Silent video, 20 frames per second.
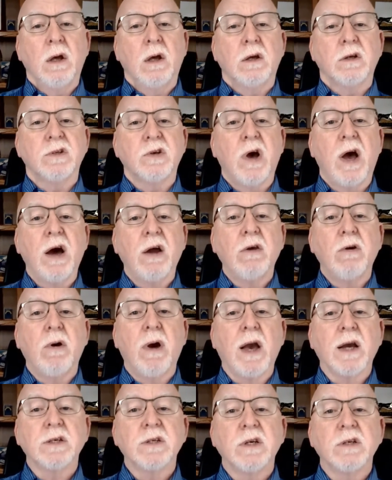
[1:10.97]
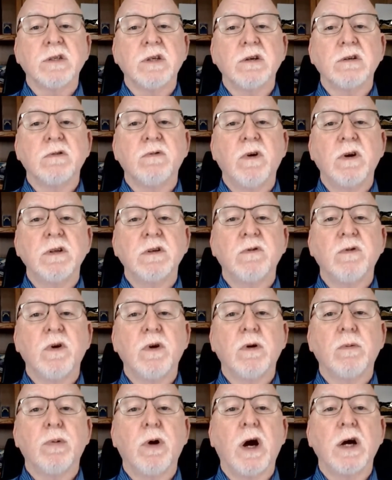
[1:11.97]
So how do you access those funds for
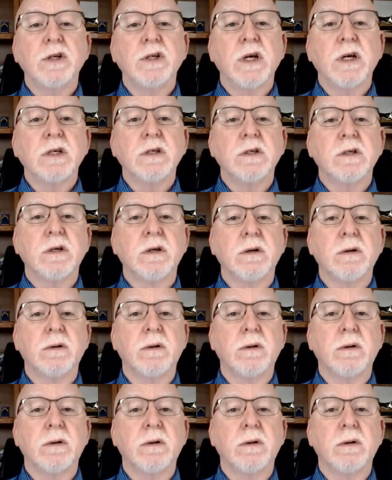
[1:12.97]
your projects?